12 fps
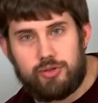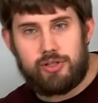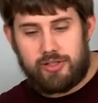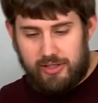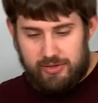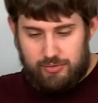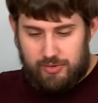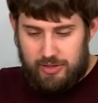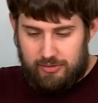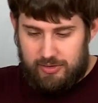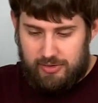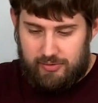the next
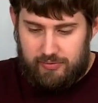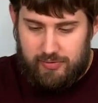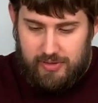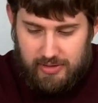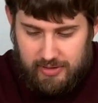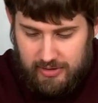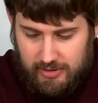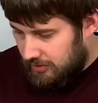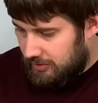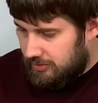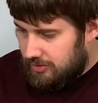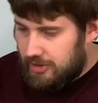round of,
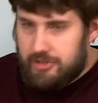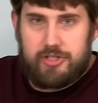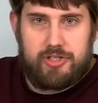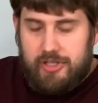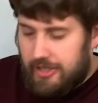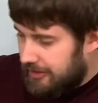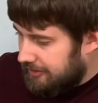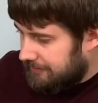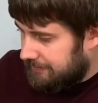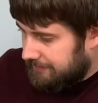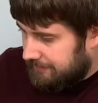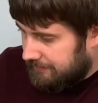let's charge this guy
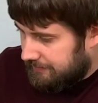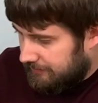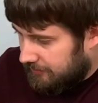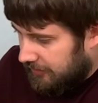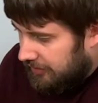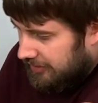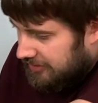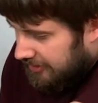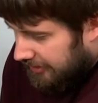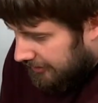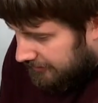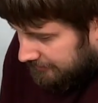with this
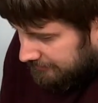guy.